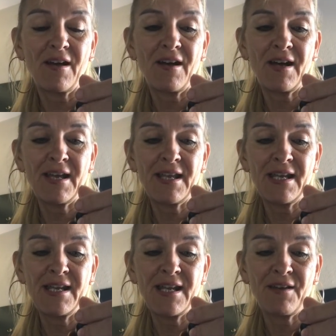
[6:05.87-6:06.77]
I
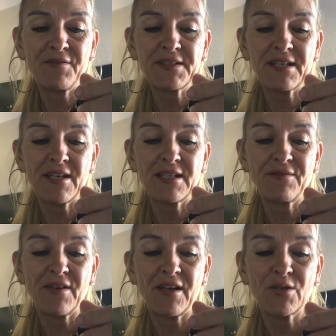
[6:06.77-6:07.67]
love
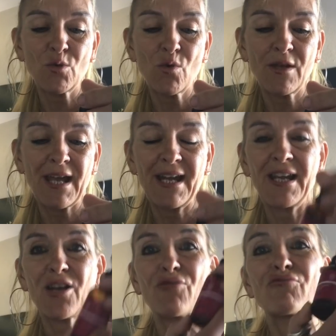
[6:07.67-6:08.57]
certified
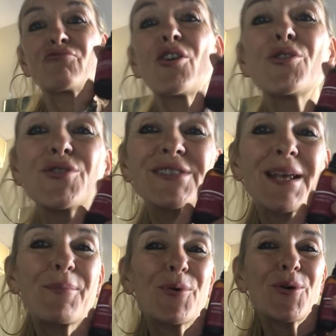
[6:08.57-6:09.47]
organic
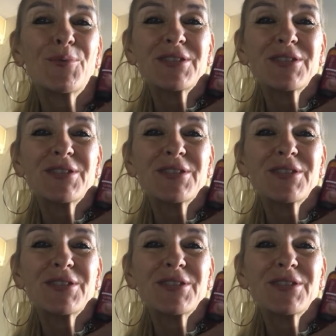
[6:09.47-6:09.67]
rosehip oil,